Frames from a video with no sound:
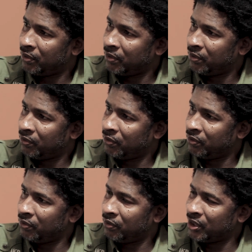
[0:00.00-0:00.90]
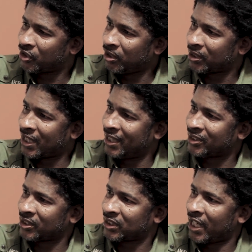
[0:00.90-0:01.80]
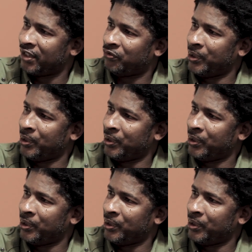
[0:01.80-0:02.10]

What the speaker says: mm-hmm. it's looked at as a sign of